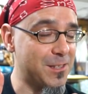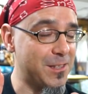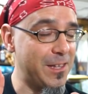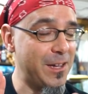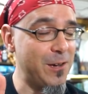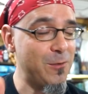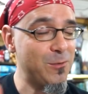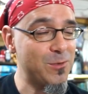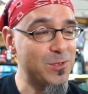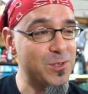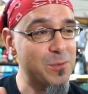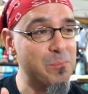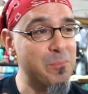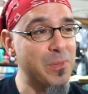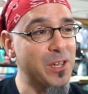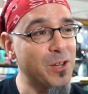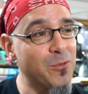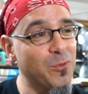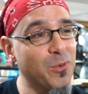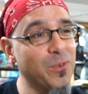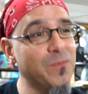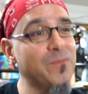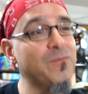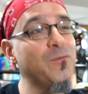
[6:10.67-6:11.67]
was a
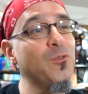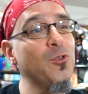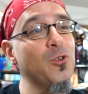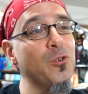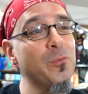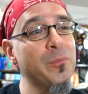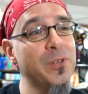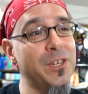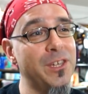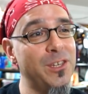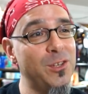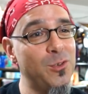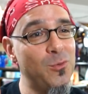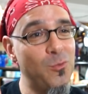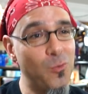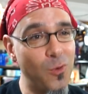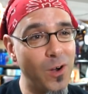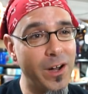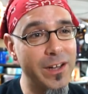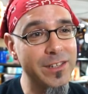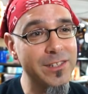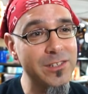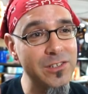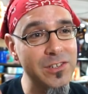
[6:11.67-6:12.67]
big one for me. You
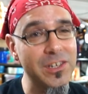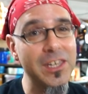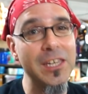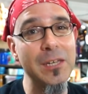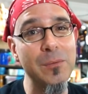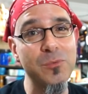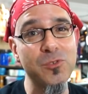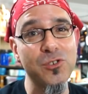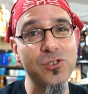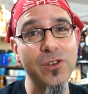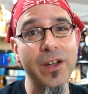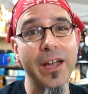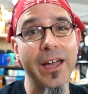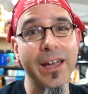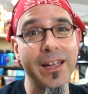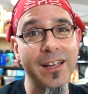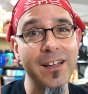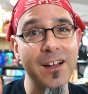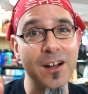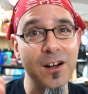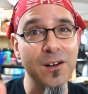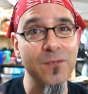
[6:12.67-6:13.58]
want to keep track